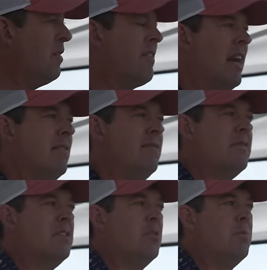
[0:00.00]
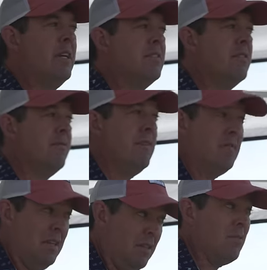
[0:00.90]
-hmm. We've got a 52 bent to
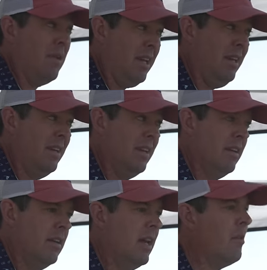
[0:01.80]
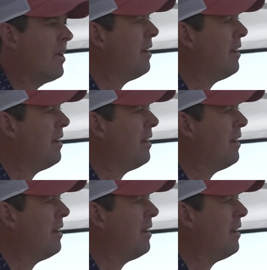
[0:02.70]
53. Right. And we